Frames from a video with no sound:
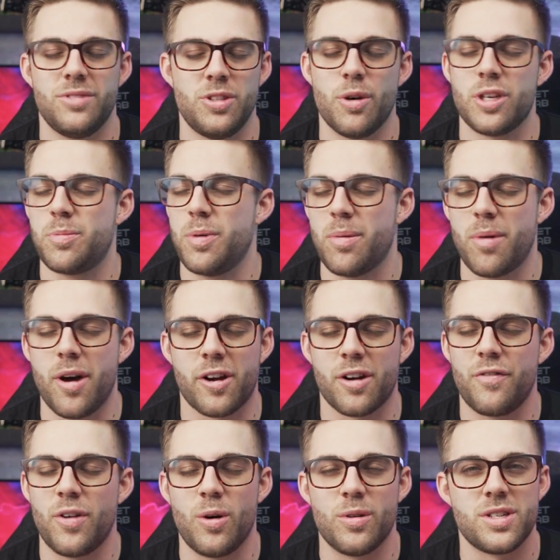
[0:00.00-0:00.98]
USB
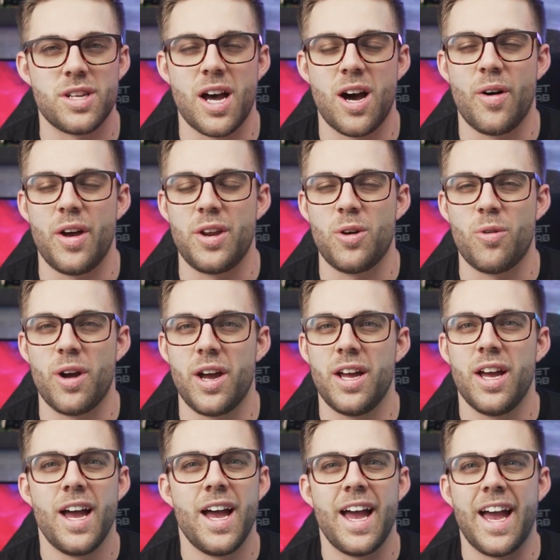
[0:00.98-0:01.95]
microphones now anyway.